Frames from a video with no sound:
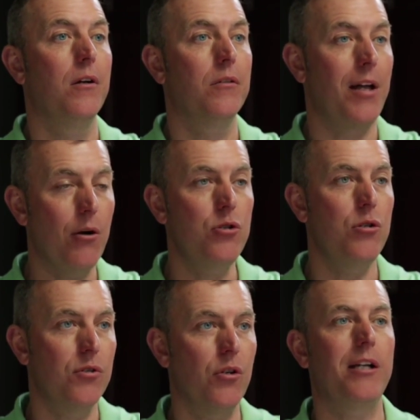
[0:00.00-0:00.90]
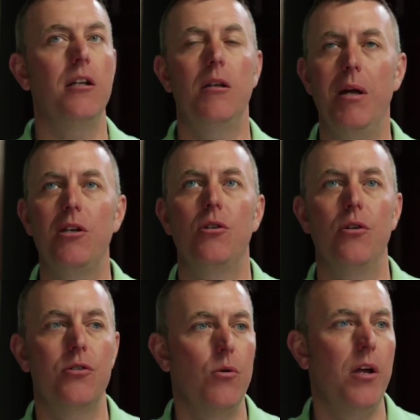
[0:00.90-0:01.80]
the house you've selected to make sure
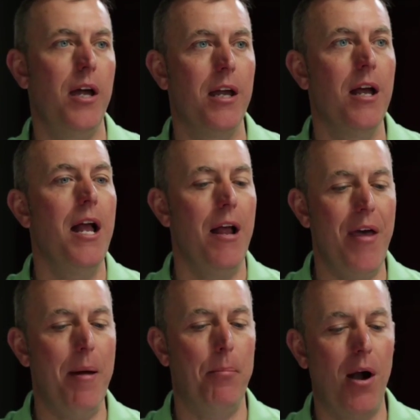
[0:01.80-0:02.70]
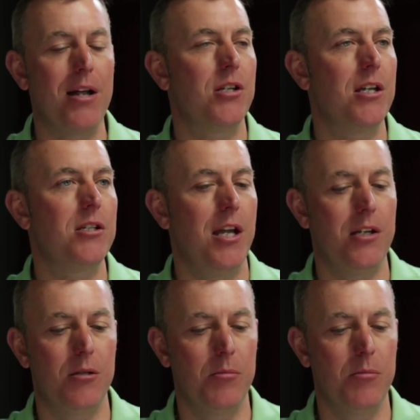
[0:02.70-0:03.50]
it's okay. And that process takes some